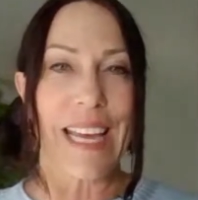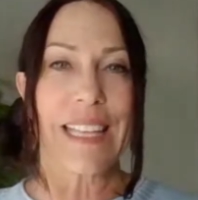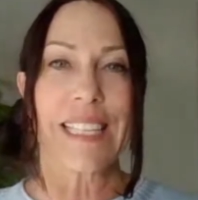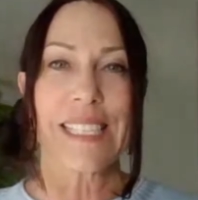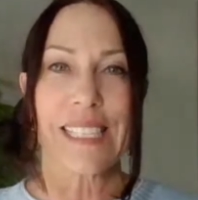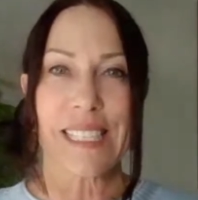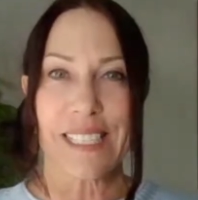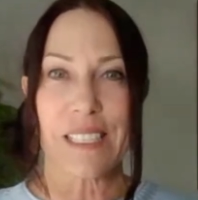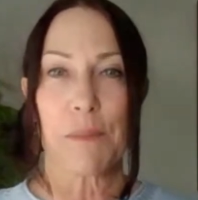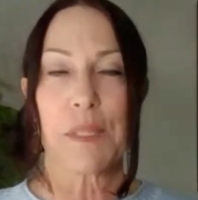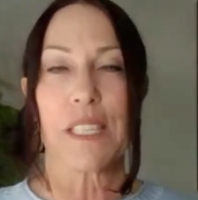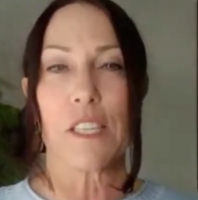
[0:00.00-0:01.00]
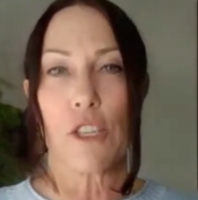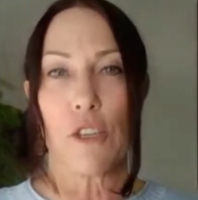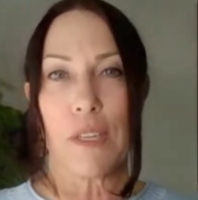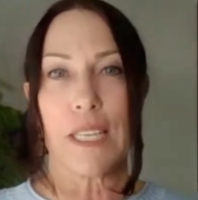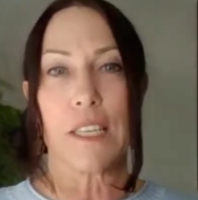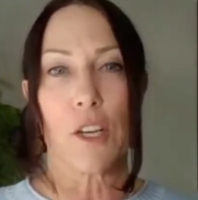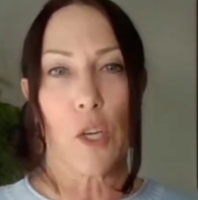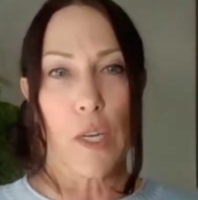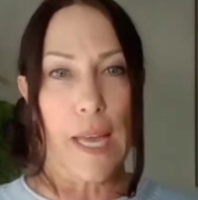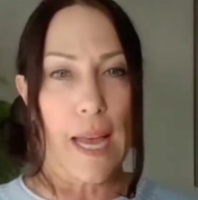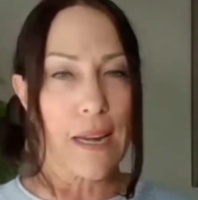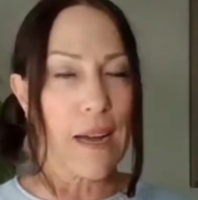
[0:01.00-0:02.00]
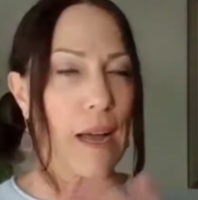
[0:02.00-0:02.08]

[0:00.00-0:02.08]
and the systems that you need to create.